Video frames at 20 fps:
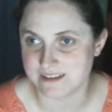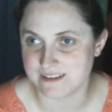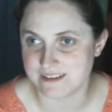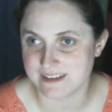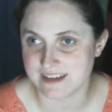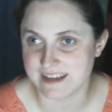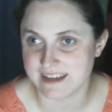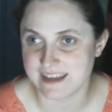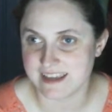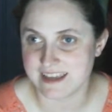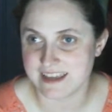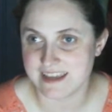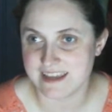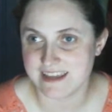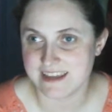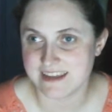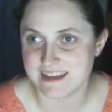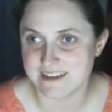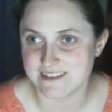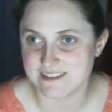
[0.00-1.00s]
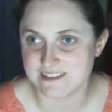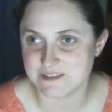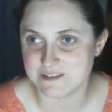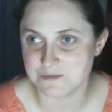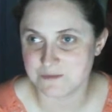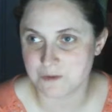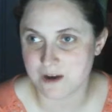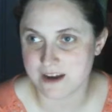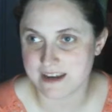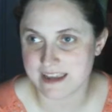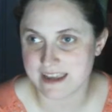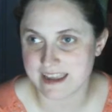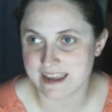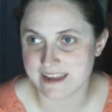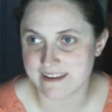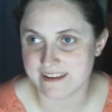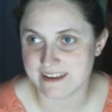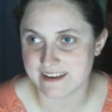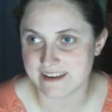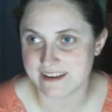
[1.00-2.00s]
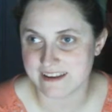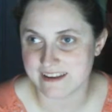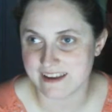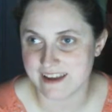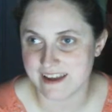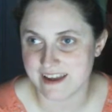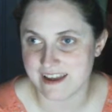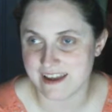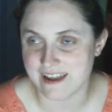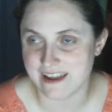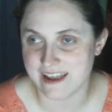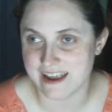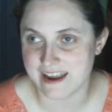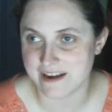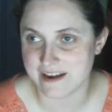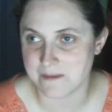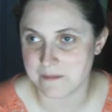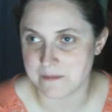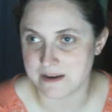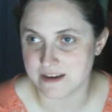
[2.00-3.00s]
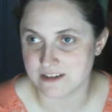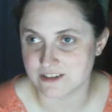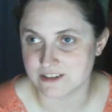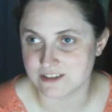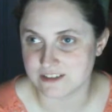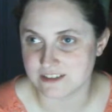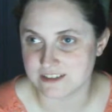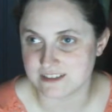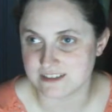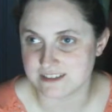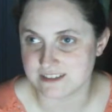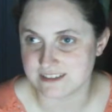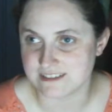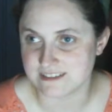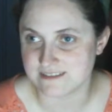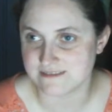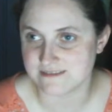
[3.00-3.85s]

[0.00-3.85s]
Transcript: Like, here's his walk animation, and